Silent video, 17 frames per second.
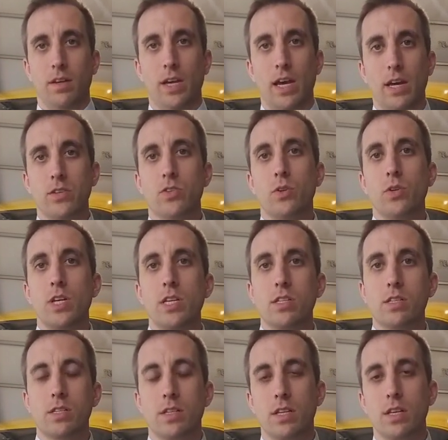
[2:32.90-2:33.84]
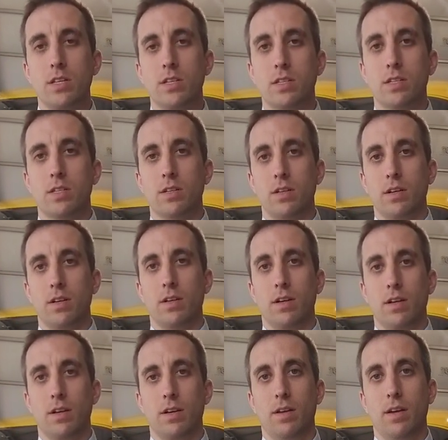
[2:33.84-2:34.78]
Yeah, so these
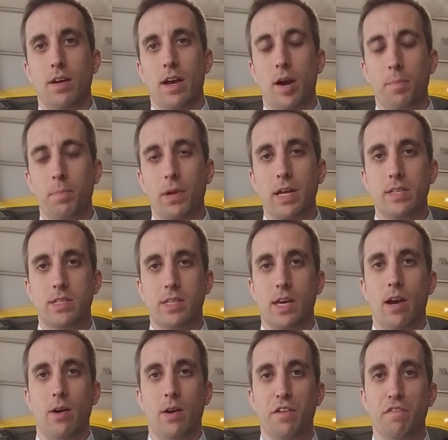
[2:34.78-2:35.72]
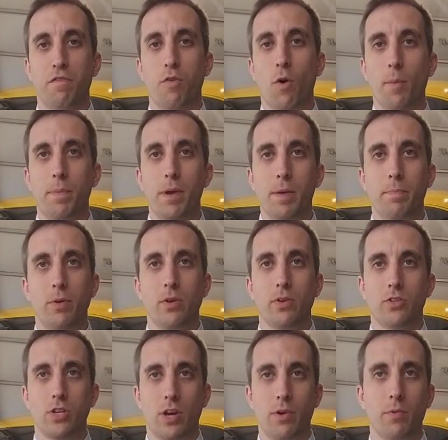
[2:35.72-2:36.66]
airplanes carry four
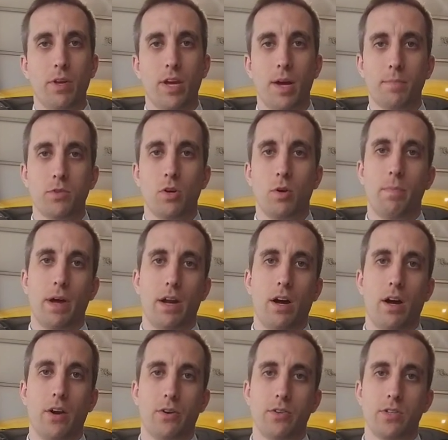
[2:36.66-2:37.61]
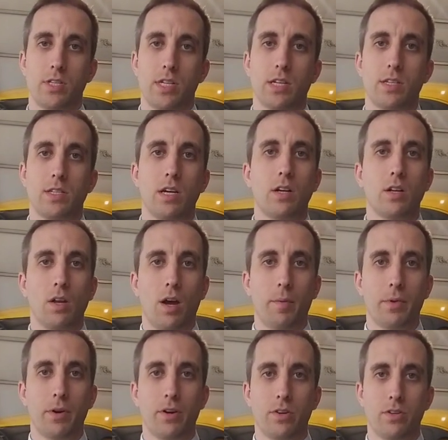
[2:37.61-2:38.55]
people, generally up to about 160
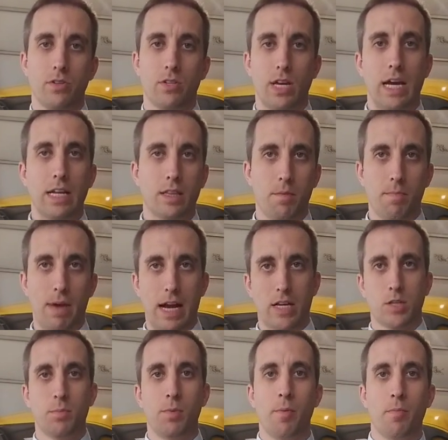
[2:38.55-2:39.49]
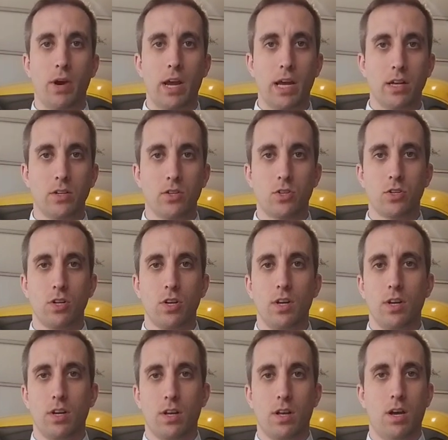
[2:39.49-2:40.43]
kilometers at the maximum range.
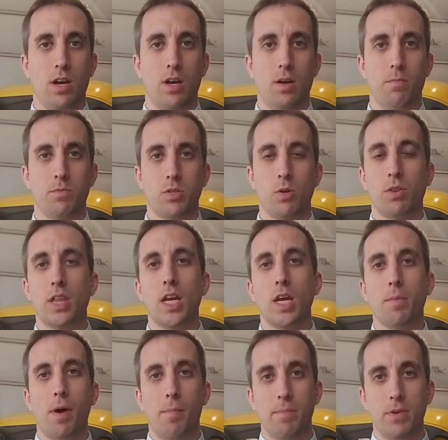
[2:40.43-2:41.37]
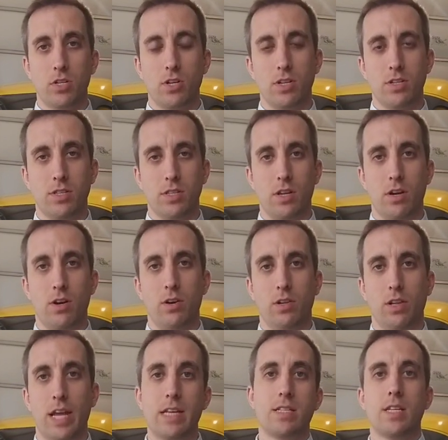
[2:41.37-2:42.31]
So think about missions that
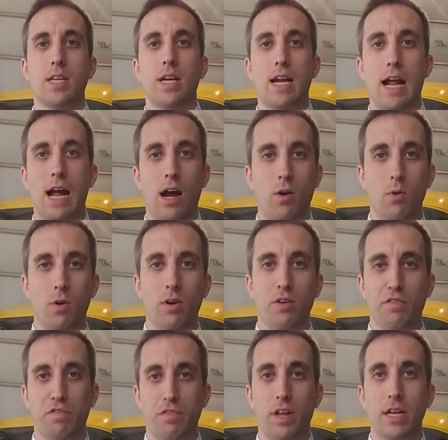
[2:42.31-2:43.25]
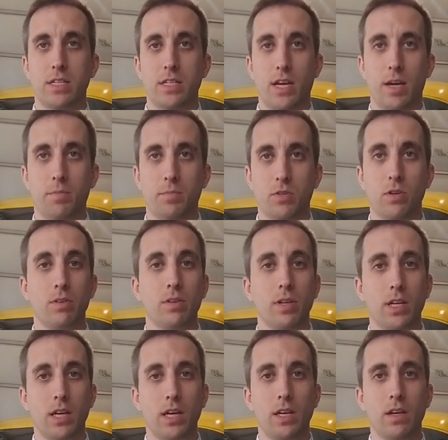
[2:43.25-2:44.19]
are less than an hour of flight time,
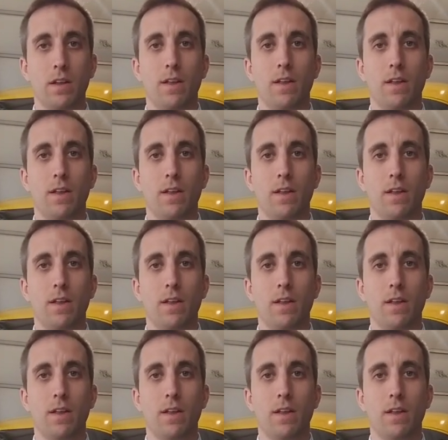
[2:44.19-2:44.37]
certainly.